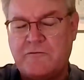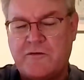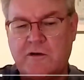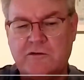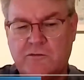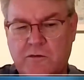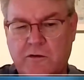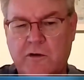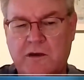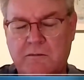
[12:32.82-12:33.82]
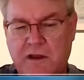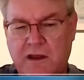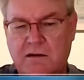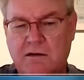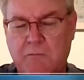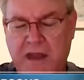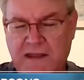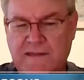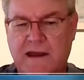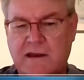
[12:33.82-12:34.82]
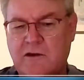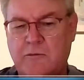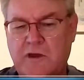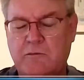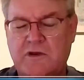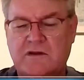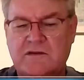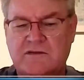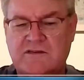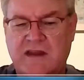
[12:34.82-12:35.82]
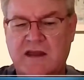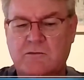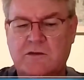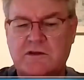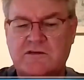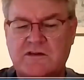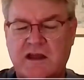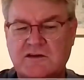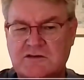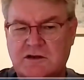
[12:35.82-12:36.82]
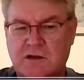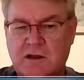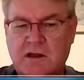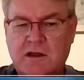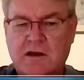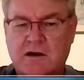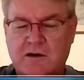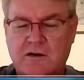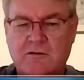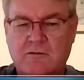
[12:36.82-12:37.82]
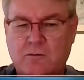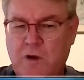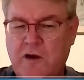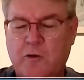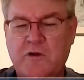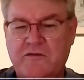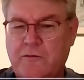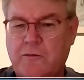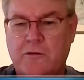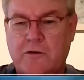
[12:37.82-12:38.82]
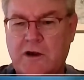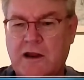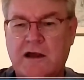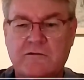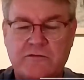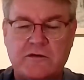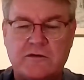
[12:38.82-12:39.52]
up for Israel and made that commitment to stand with this nation well before a lot of